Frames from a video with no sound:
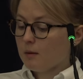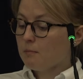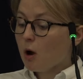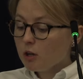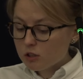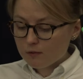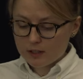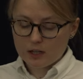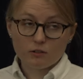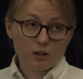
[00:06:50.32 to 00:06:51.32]
most of
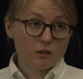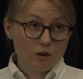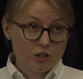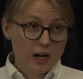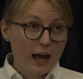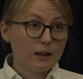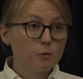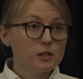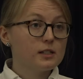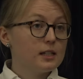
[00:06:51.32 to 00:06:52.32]
artillery that Russia had
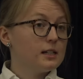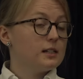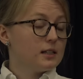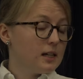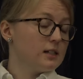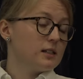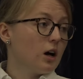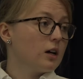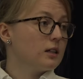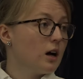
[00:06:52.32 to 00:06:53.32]
was these
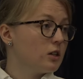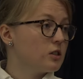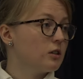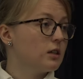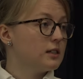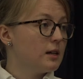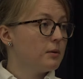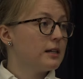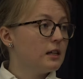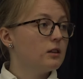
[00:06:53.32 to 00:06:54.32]
light guns. So they
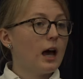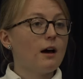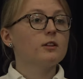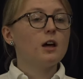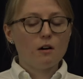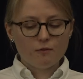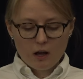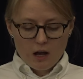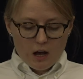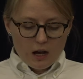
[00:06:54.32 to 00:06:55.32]
simply didn't have enough
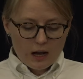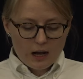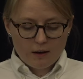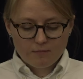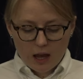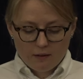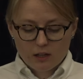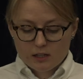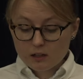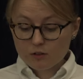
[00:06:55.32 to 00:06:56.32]
heavy
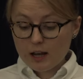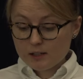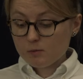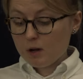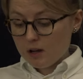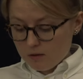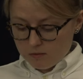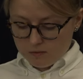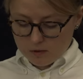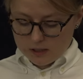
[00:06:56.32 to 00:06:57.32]
artillery, as we
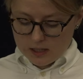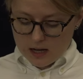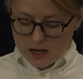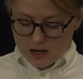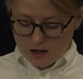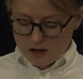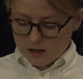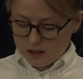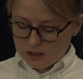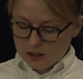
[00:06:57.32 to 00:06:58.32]
will see
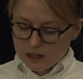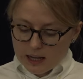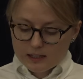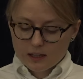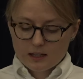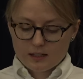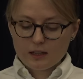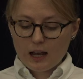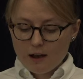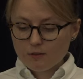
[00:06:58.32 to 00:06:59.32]
kind of later. They
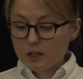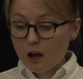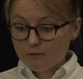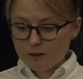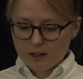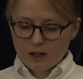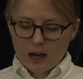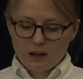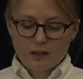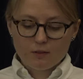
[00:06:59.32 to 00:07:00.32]
didn't have enough kind
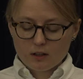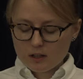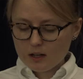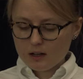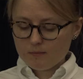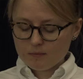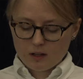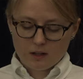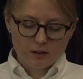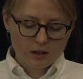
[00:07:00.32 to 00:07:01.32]

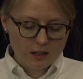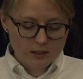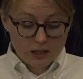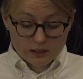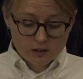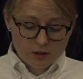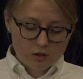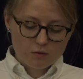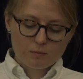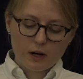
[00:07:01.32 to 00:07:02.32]
of artillery
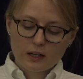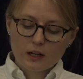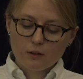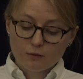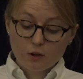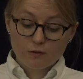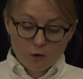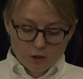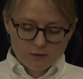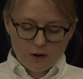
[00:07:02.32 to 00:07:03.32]
to break through the
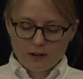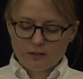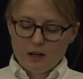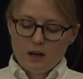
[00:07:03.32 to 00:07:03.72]
fortified